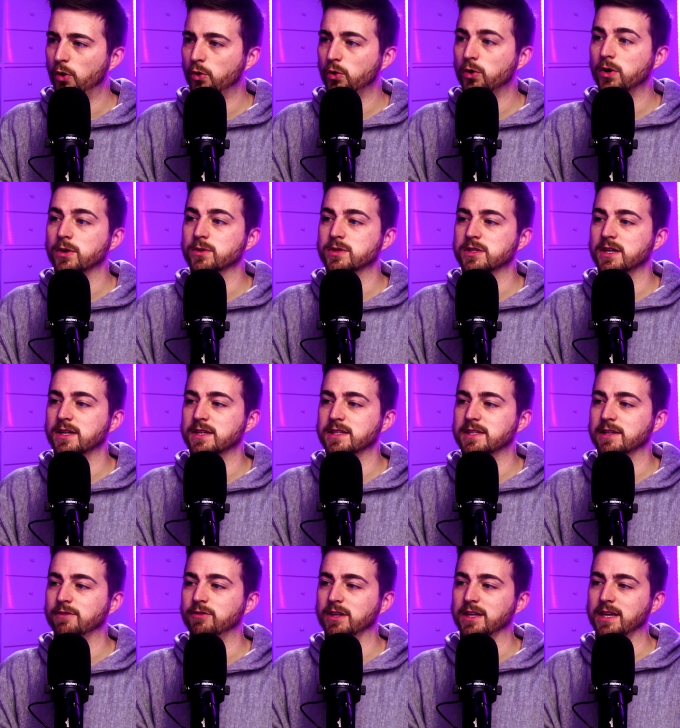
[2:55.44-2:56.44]
Or
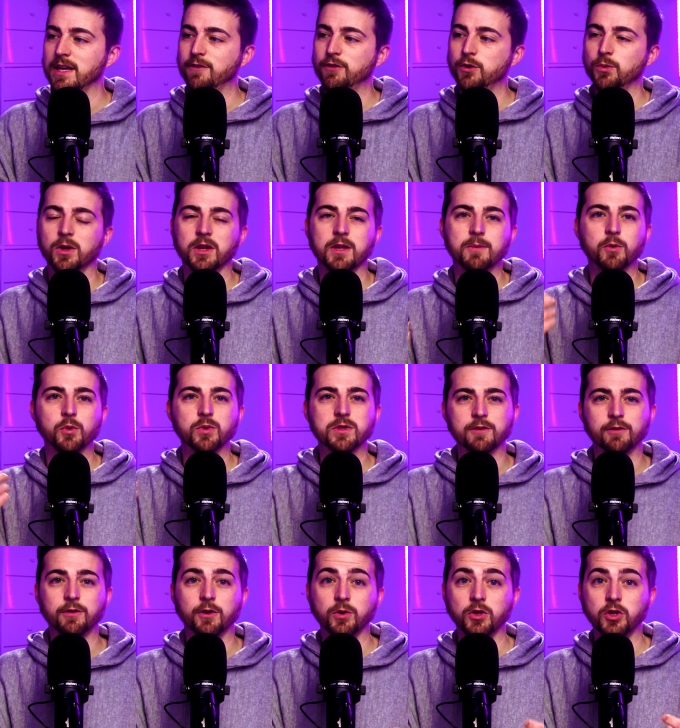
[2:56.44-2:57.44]
alternatively, if you want them all
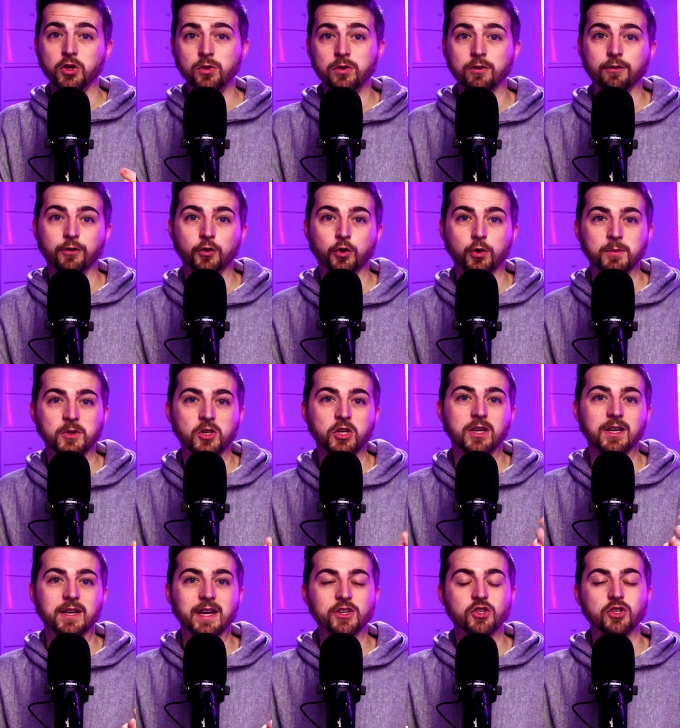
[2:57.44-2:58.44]
to feel uniform, you
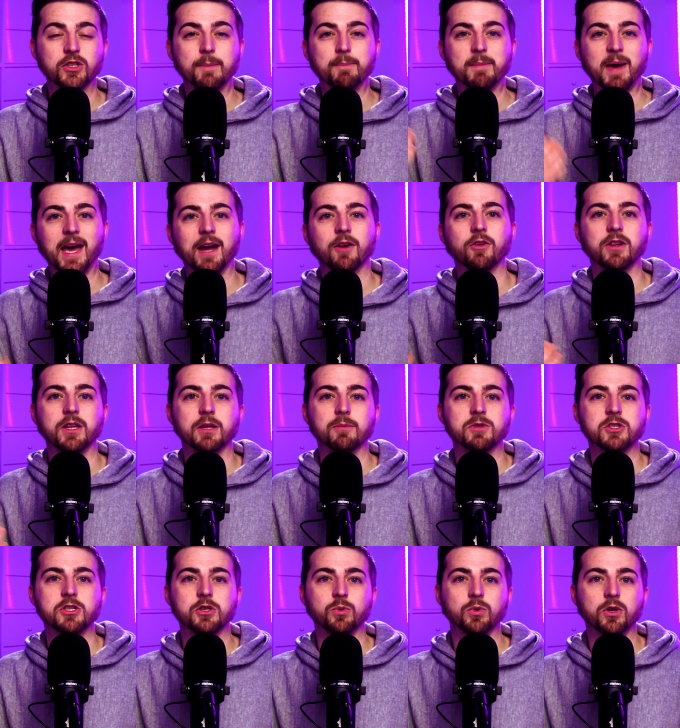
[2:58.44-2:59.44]
could actually parent
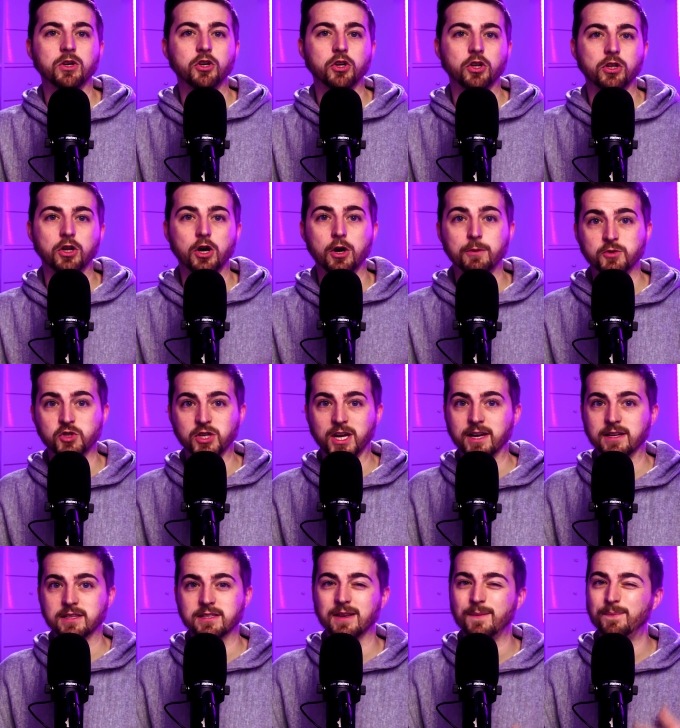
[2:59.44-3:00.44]
them to a null
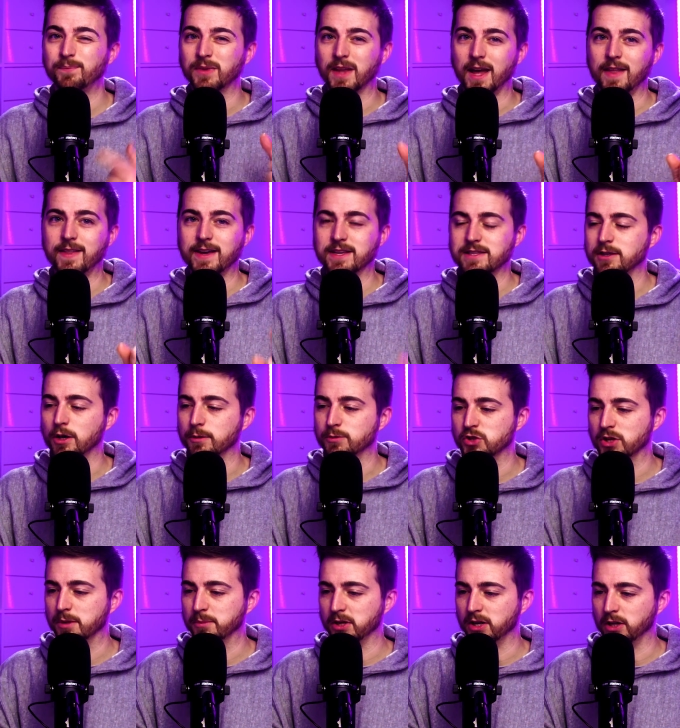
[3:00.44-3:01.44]
object. And that's the
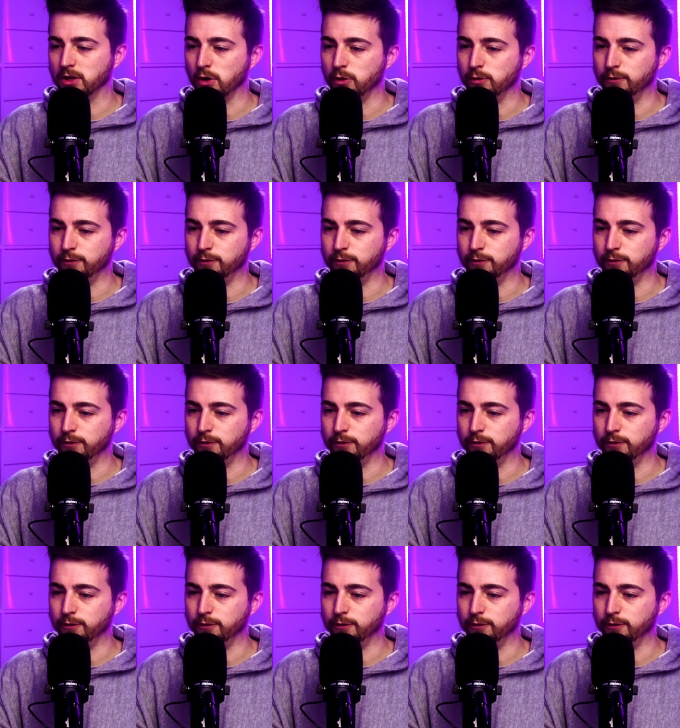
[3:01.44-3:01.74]
option I'm going to go